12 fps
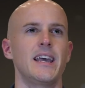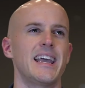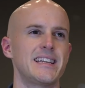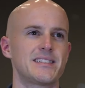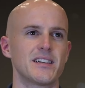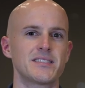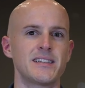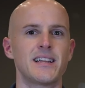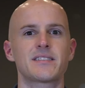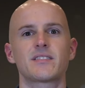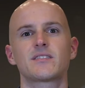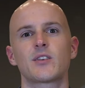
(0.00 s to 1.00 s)
it doesn't
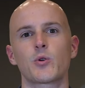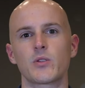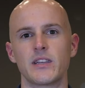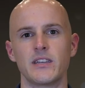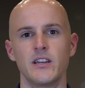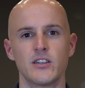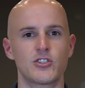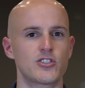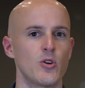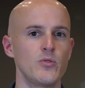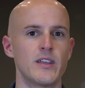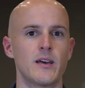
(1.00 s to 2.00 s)
necessarily
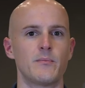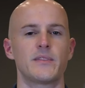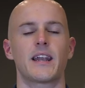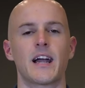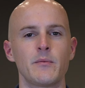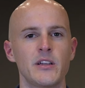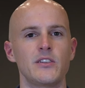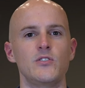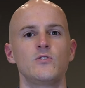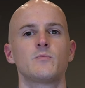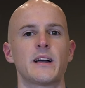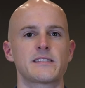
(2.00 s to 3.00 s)
show them that I'm gonna
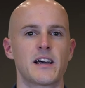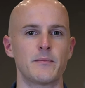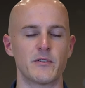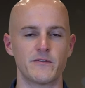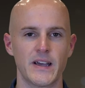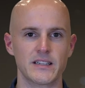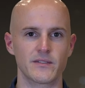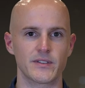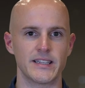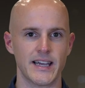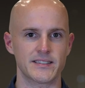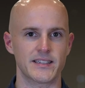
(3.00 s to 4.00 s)
use my time
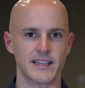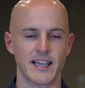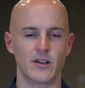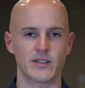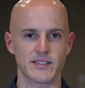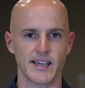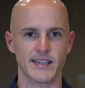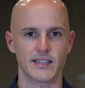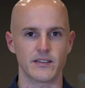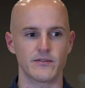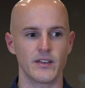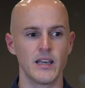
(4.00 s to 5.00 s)
effectively as an account
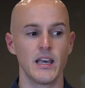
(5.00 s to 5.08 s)
executive.